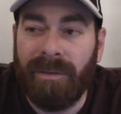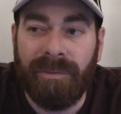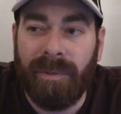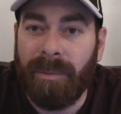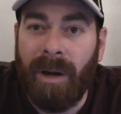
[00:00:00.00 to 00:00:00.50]

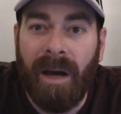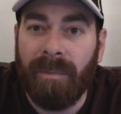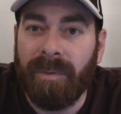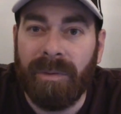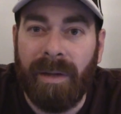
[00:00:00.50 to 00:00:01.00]
from
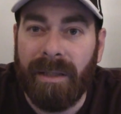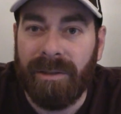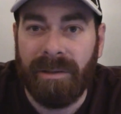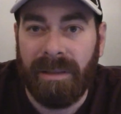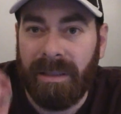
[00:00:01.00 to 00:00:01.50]
Rob, who
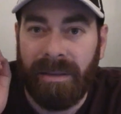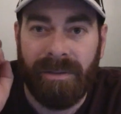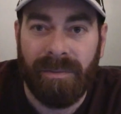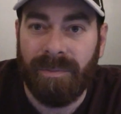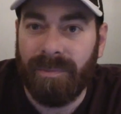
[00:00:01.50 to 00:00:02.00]
actually
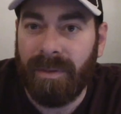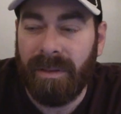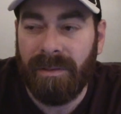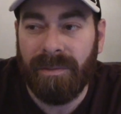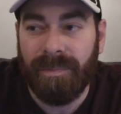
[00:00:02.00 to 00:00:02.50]
he's
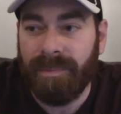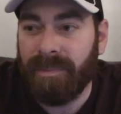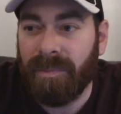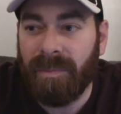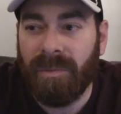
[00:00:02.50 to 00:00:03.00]

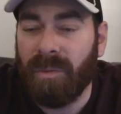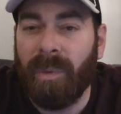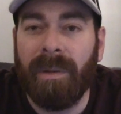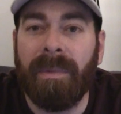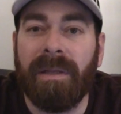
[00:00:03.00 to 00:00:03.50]

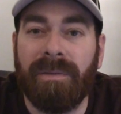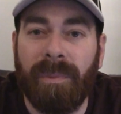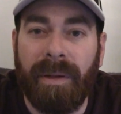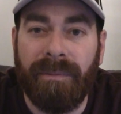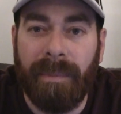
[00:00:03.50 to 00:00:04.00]
20 minutes
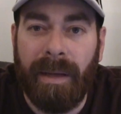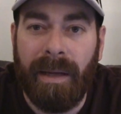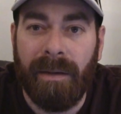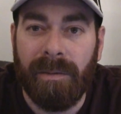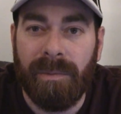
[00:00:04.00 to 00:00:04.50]
away from my
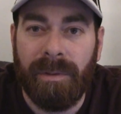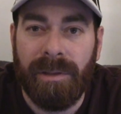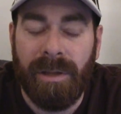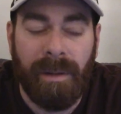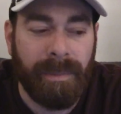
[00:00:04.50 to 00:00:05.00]
house where his
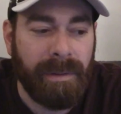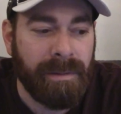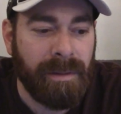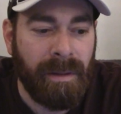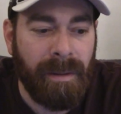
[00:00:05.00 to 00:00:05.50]
shop
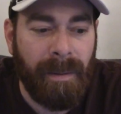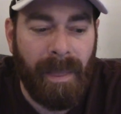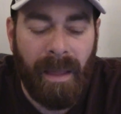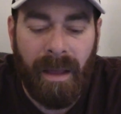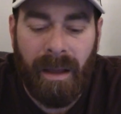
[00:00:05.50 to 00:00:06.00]
is.
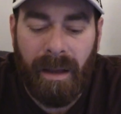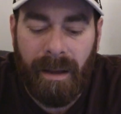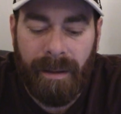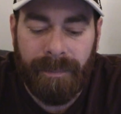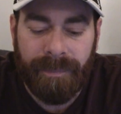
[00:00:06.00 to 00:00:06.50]

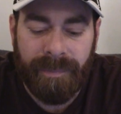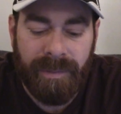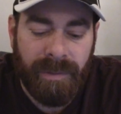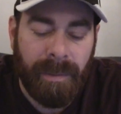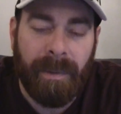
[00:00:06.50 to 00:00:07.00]

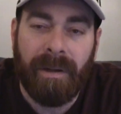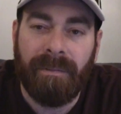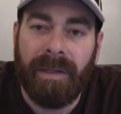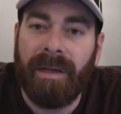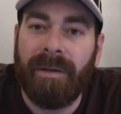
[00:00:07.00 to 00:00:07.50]
So I bought a
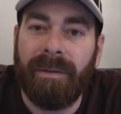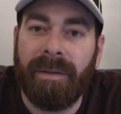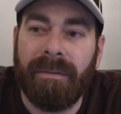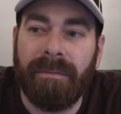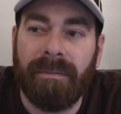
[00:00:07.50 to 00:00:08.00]
Rio,
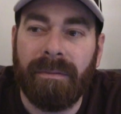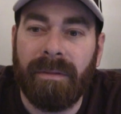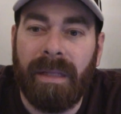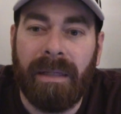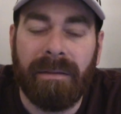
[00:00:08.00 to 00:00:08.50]
and
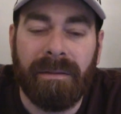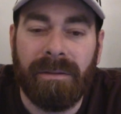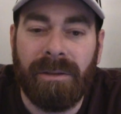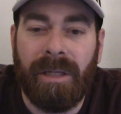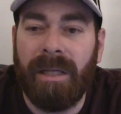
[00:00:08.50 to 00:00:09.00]
that
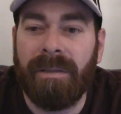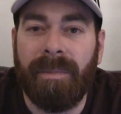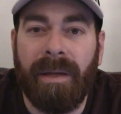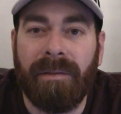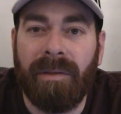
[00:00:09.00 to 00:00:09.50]
changed
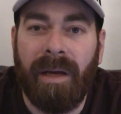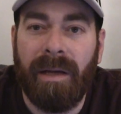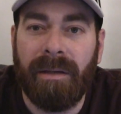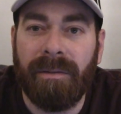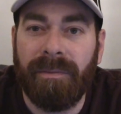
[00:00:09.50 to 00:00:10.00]
my
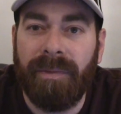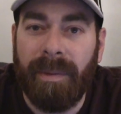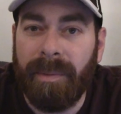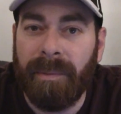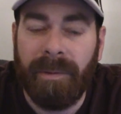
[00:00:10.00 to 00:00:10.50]
entire
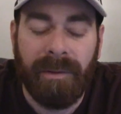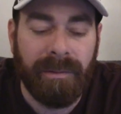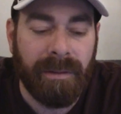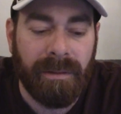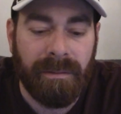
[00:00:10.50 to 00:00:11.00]
vaping
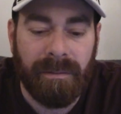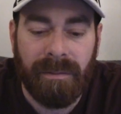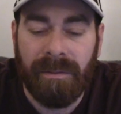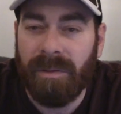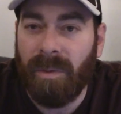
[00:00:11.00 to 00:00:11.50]
world, and
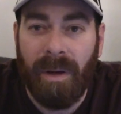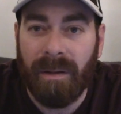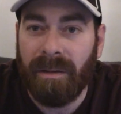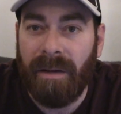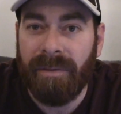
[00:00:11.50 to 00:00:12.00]

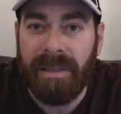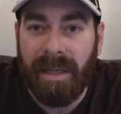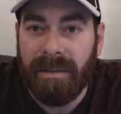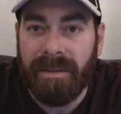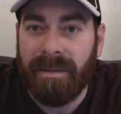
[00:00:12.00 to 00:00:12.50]
squonk ever
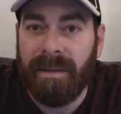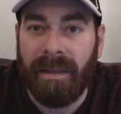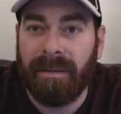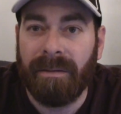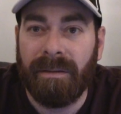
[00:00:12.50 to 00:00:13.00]
since.
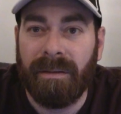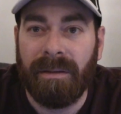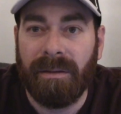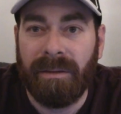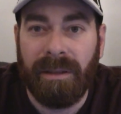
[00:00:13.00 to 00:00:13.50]
Like,
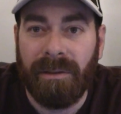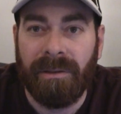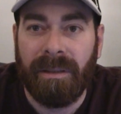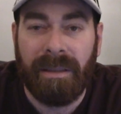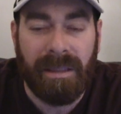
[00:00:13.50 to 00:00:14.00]

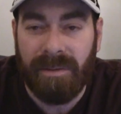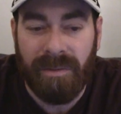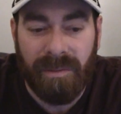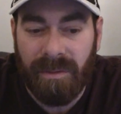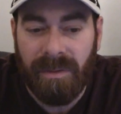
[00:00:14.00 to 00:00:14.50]
literally,
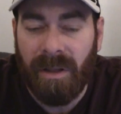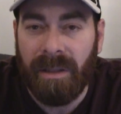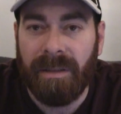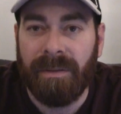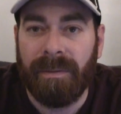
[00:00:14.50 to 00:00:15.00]
that's all
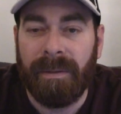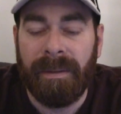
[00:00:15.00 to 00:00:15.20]
I do.